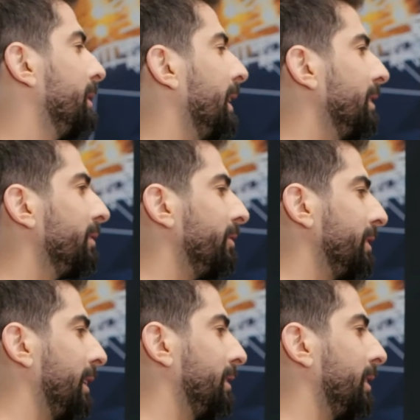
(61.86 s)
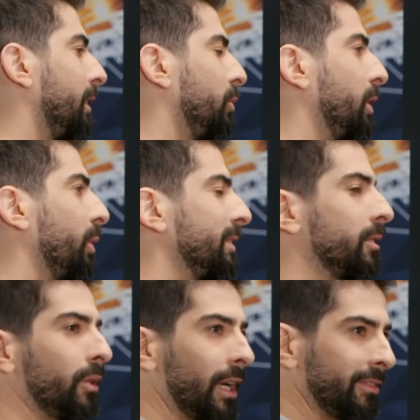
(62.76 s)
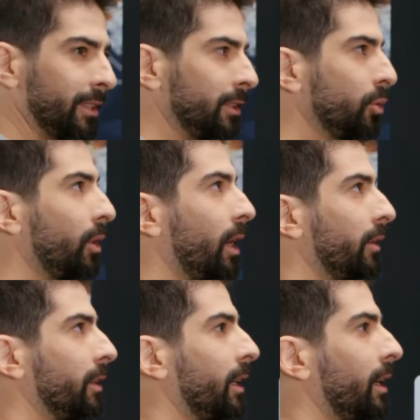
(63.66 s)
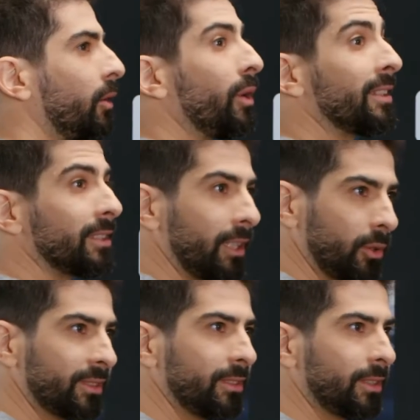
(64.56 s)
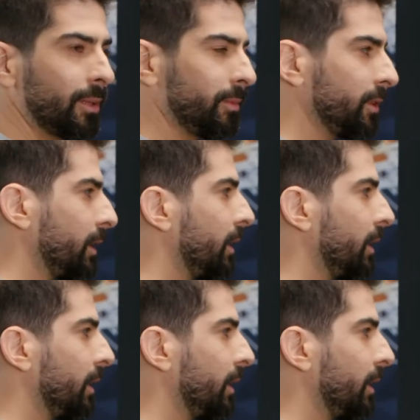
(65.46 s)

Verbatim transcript: That request arrives into our RAS ecosystem.